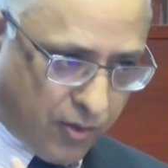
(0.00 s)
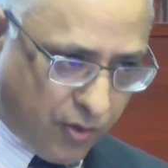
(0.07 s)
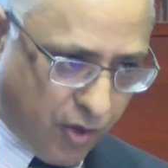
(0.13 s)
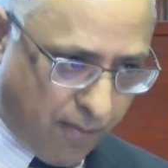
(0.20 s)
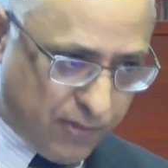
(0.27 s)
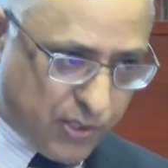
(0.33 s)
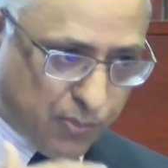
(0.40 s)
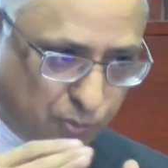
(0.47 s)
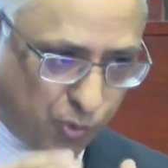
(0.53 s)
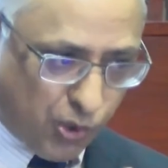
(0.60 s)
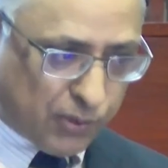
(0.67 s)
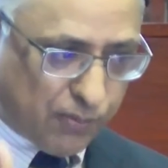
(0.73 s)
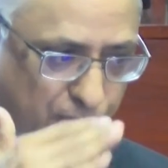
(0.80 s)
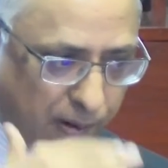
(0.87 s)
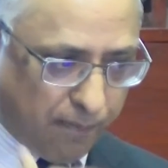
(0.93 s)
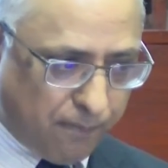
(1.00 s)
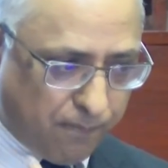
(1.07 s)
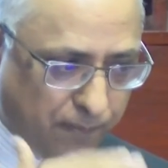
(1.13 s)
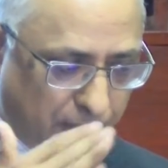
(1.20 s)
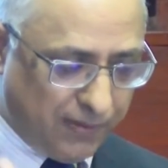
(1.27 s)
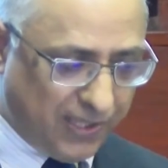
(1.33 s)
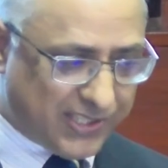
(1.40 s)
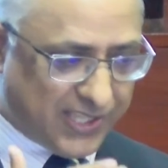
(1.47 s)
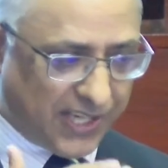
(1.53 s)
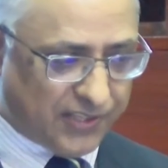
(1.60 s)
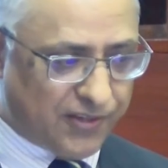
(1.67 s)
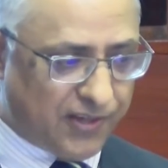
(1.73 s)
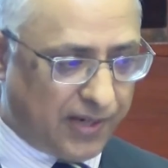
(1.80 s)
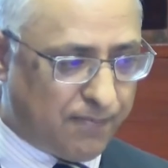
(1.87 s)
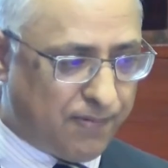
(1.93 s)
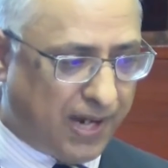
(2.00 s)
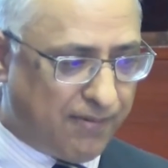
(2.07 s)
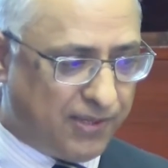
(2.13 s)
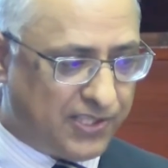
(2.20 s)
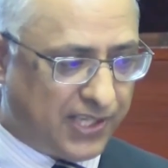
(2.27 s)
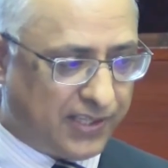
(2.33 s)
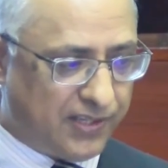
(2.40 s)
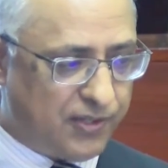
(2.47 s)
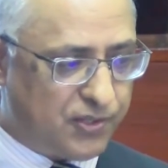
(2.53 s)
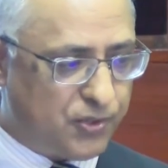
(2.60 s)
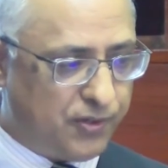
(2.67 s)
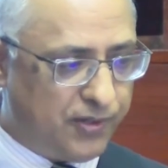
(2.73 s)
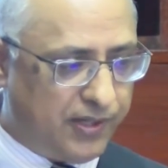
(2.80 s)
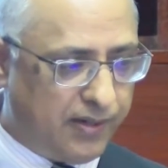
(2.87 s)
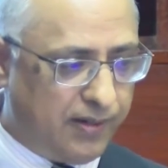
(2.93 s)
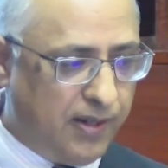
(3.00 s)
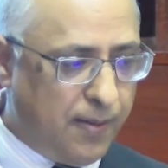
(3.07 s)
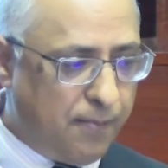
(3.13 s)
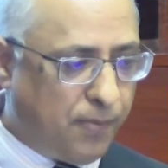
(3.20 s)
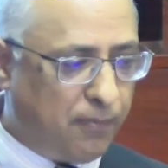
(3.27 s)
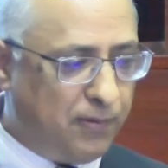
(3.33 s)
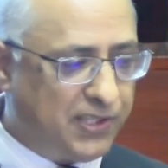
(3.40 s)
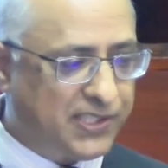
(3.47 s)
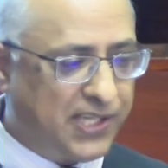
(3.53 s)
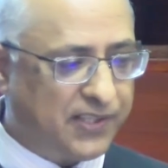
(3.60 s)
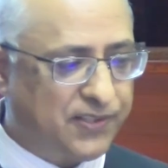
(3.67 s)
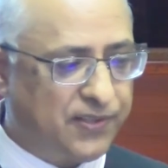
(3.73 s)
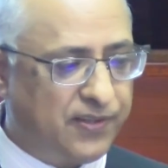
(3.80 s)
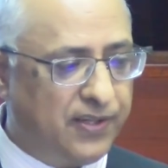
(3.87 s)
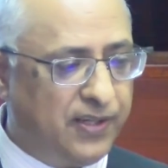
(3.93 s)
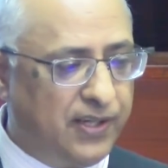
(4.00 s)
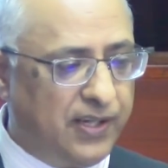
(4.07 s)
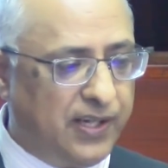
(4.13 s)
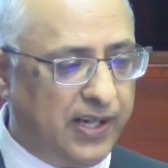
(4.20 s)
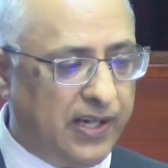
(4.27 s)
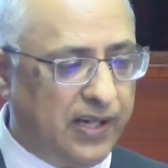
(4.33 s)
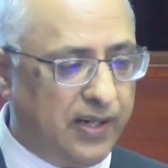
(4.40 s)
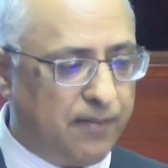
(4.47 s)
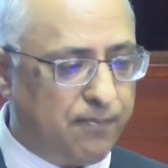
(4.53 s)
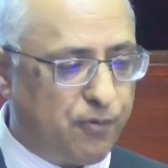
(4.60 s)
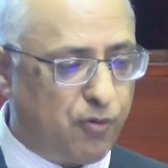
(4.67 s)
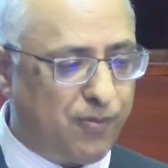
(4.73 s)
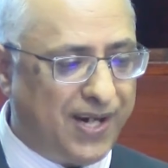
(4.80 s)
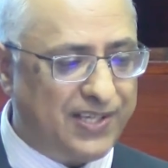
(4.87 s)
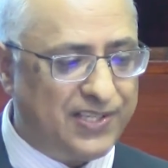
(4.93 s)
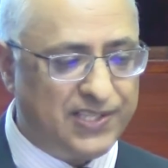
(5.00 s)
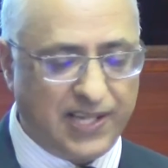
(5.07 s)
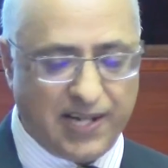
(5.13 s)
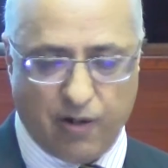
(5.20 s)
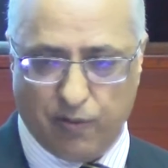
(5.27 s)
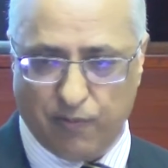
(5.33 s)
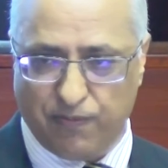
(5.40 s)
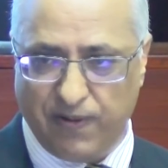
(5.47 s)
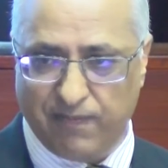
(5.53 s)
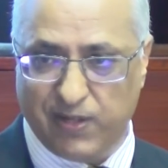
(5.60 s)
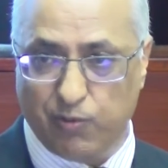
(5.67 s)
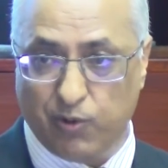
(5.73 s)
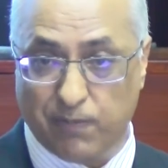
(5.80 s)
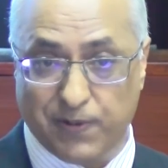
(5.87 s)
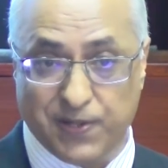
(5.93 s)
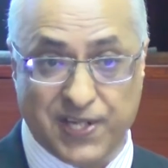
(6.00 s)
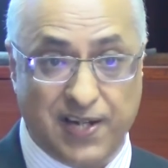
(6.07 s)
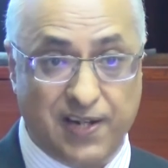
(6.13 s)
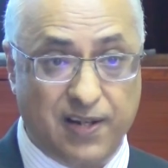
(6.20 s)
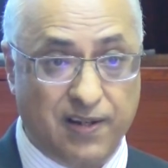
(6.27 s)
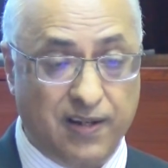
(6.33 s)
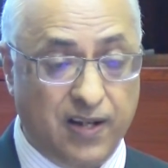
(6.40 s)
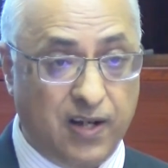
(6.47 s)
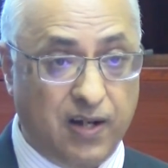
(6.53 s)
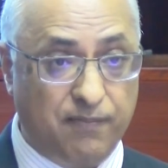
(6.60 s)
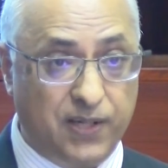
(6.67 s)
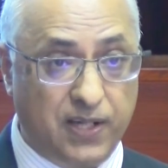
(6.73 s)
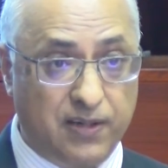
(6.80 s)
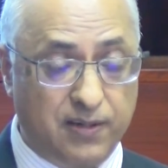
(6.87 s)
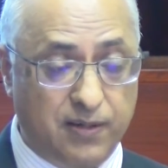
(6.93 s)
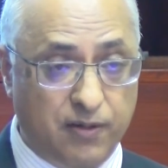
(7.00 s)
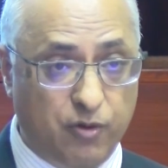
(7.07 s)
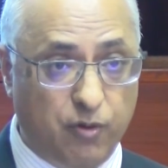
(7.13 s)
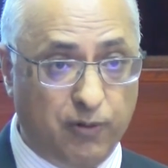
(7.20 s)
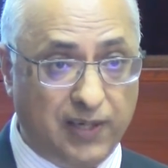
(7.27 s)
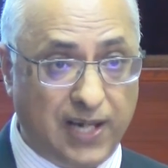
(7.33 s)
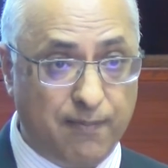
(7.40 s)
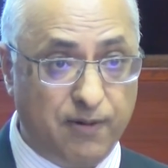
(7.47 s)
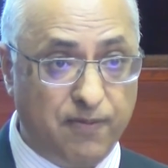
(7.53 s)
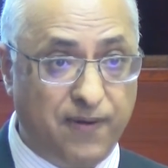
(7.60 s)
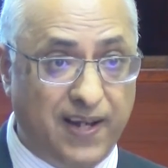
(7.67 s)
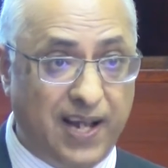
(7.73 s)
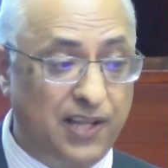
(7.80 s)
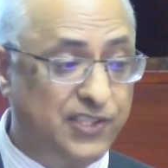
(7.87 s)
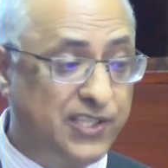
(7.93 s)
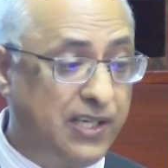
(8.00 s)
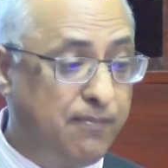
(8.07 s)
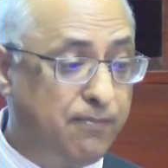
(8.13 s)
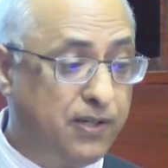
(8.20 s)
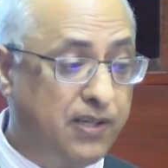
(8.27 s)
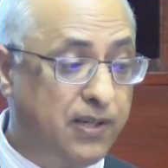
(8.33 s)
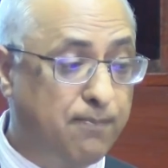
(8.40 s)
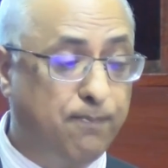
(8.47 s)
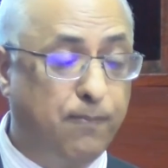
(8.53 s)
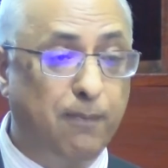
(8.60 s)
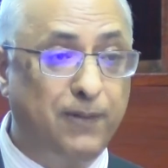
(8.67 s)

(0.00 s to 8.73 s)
comes both from public sector and private sector. So public sector provides around 51% of that global climate financing, but the